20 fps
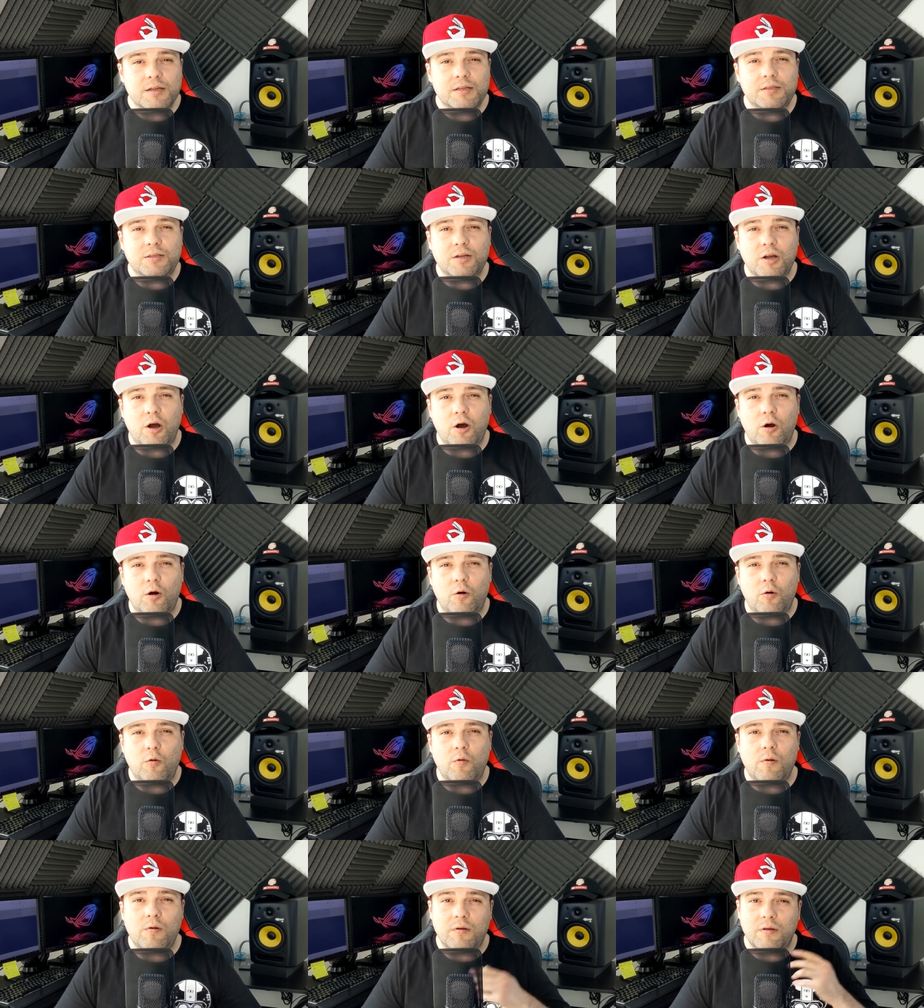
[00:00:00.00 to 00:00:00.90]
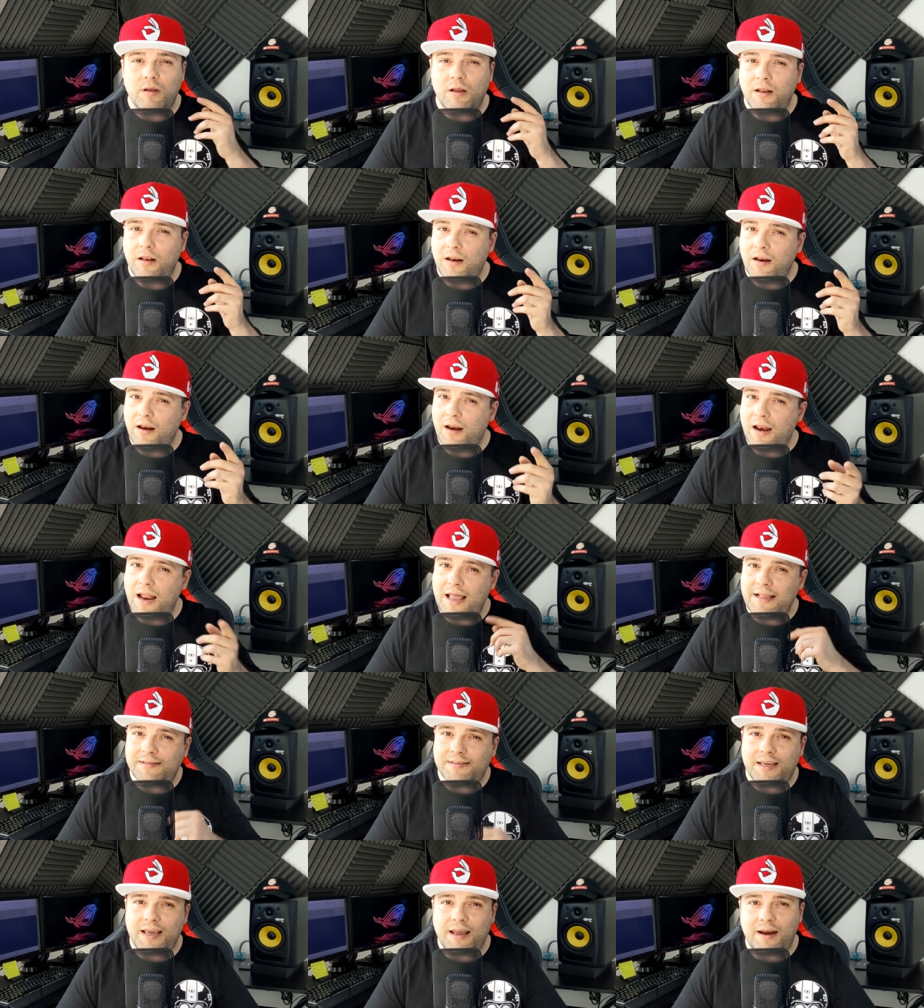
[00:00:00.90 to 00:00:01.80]
So
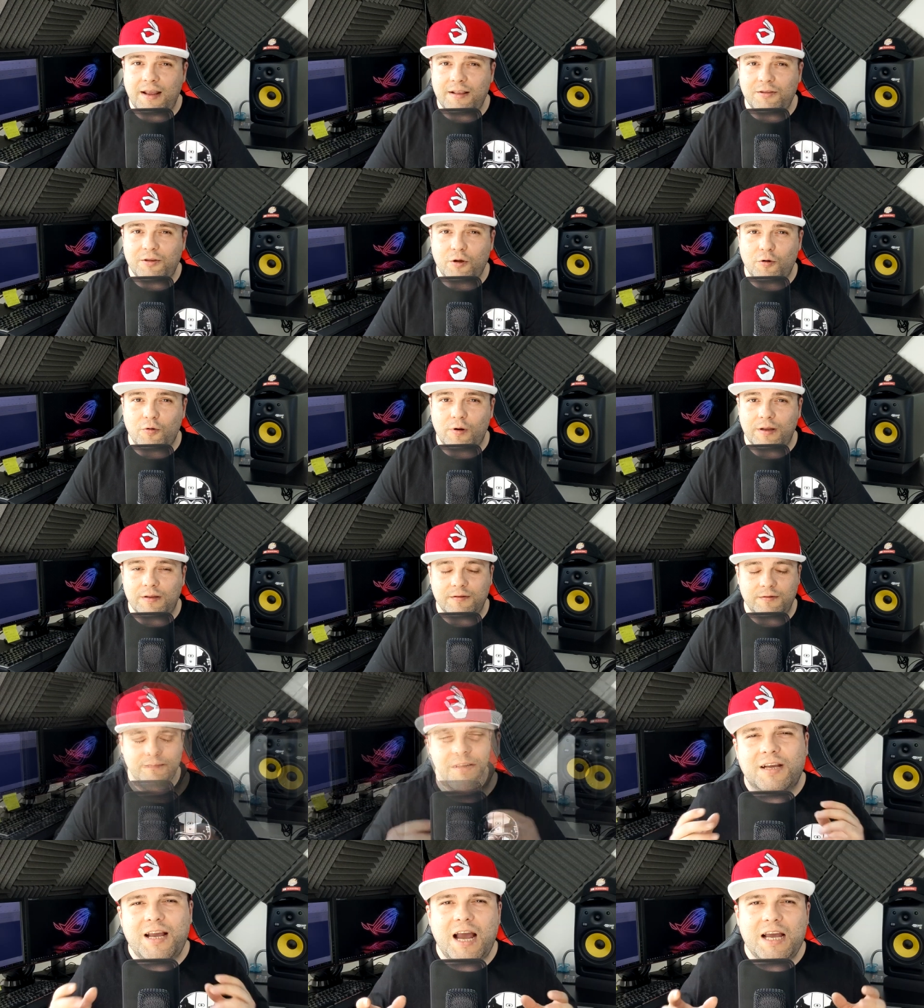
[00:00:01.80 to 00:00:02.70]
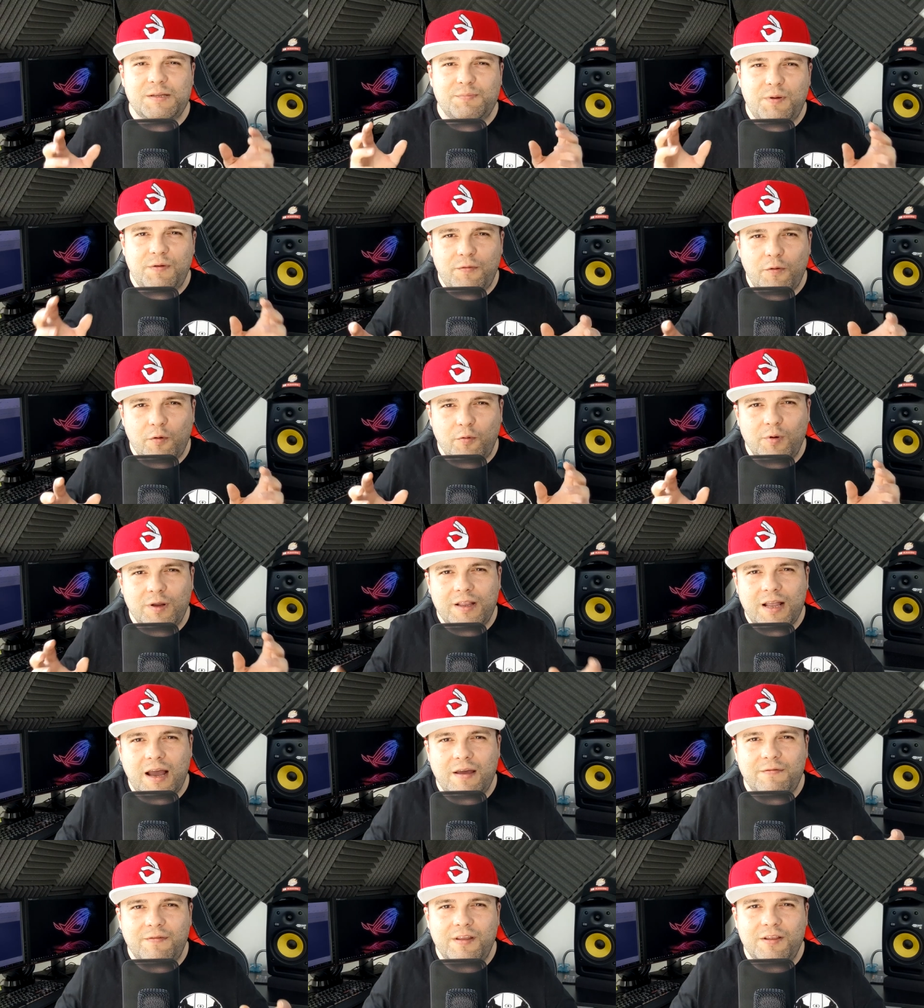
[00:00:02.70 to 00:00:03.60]
let's get into it. So guys, before
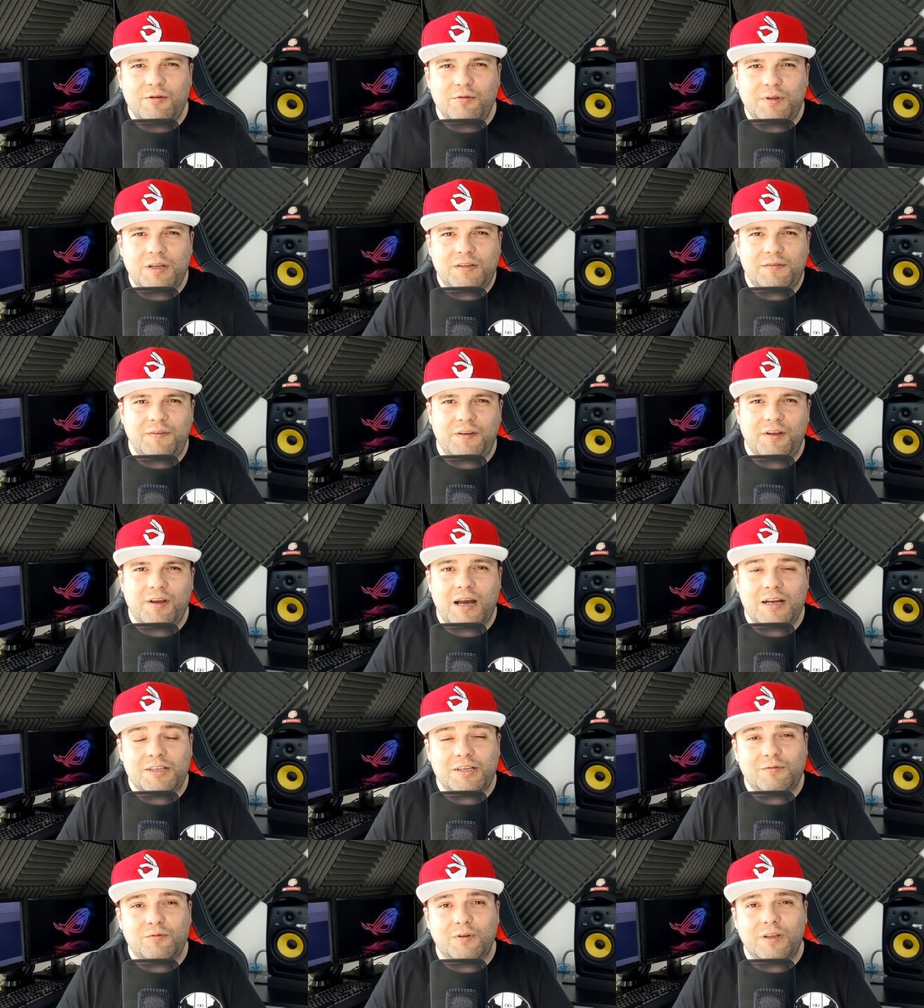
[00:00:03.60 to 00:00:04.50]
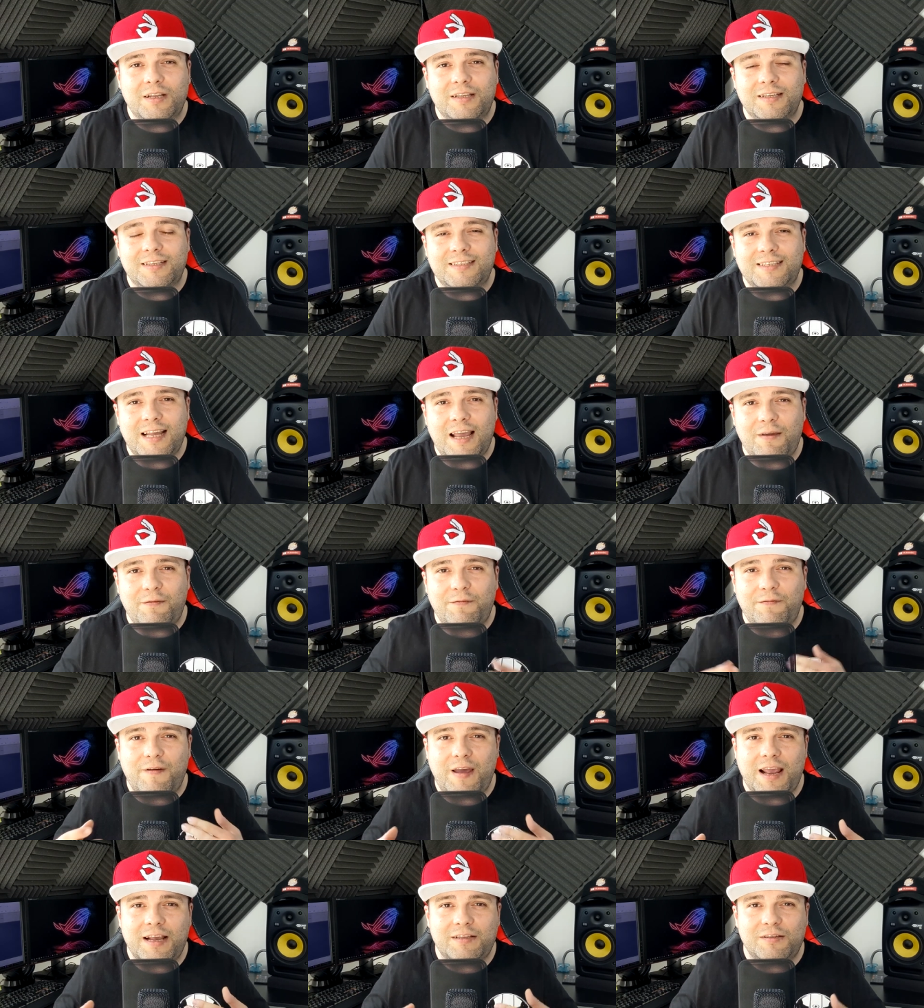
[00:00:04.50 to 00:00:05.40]
we dive into this video, I just wanted to say
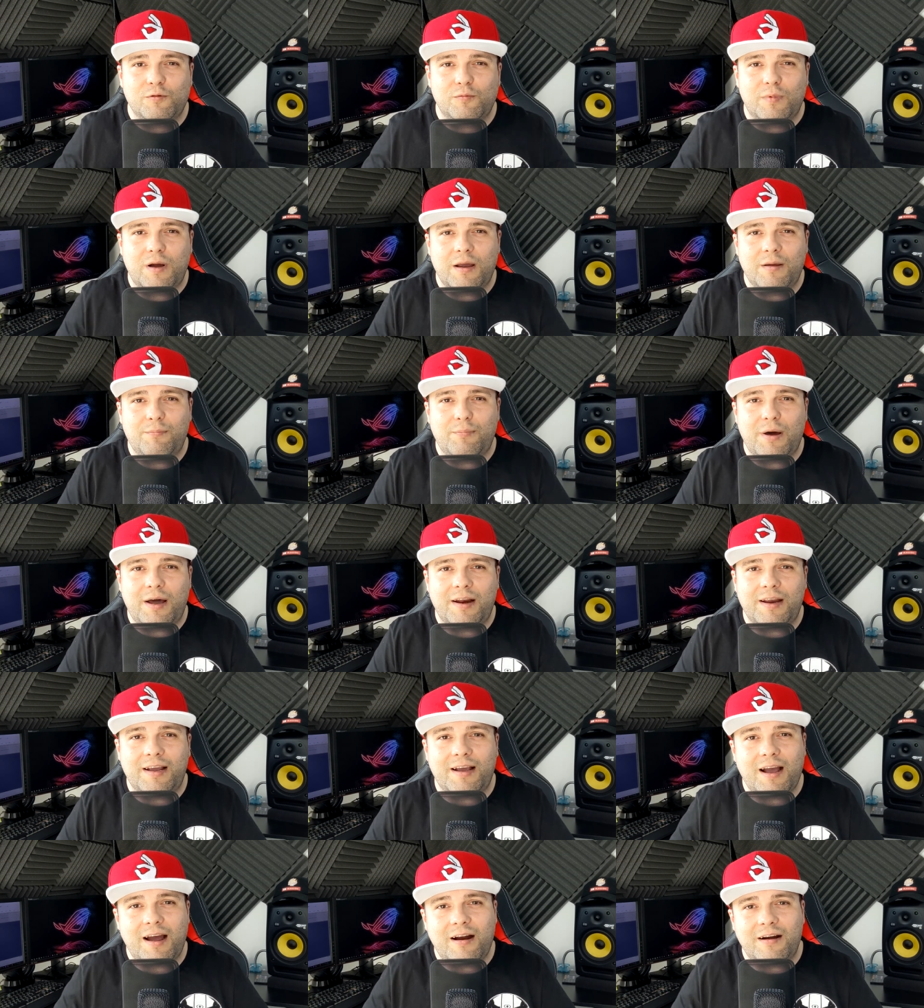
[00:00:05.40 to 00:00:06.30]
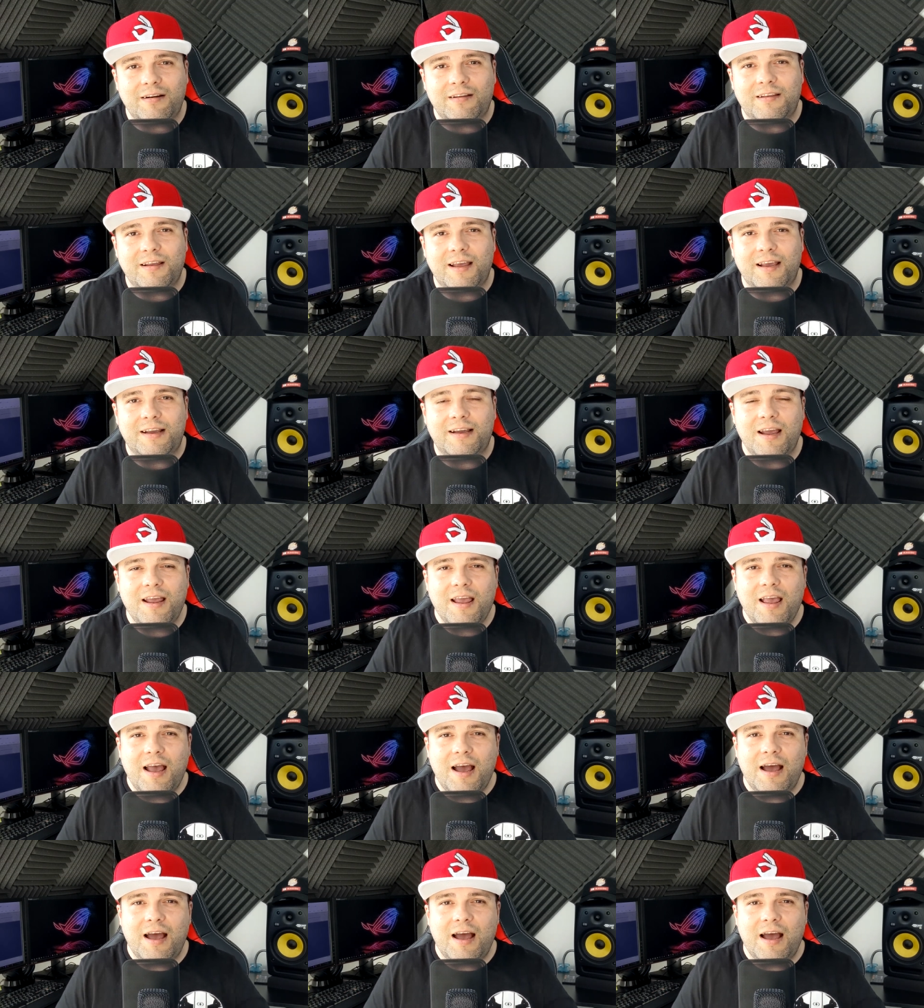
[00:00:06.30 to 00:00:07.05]
thanks to my buddy Kartek